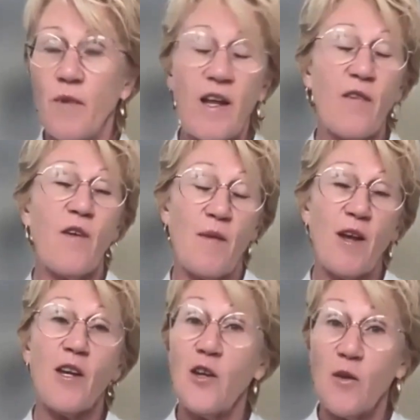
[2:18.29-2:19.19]
if I'm
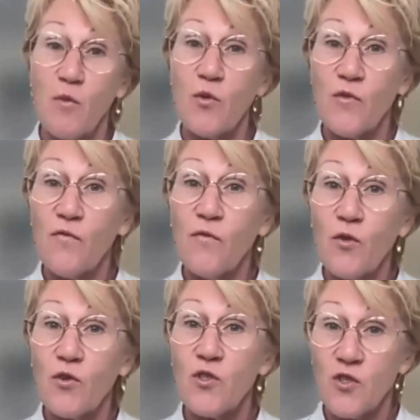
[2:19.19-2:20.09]
lucky, no more than
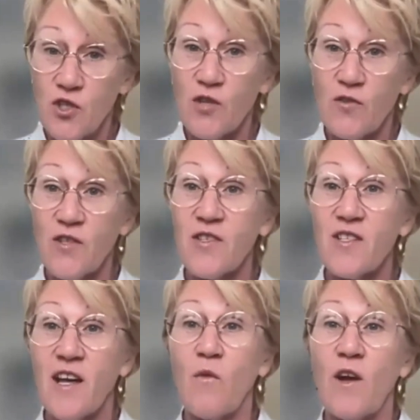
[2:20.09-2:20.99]
4 students
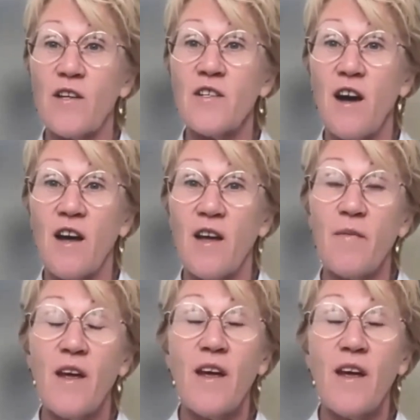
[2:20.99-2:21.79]
at one time,